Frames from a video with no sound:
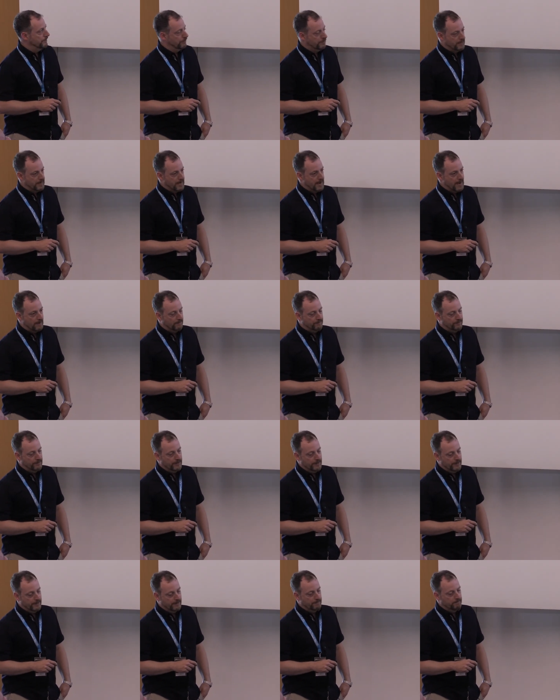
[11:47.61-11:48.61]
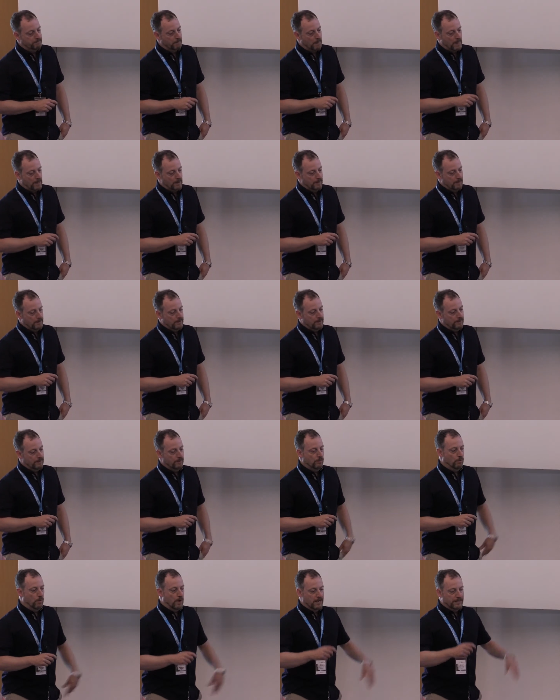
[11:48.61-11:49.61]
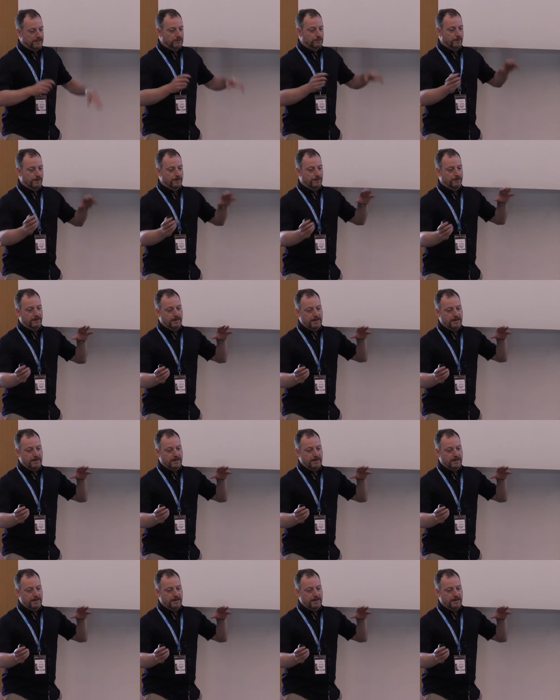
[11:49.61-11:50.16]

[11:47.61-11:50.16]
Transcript: You can have the ones with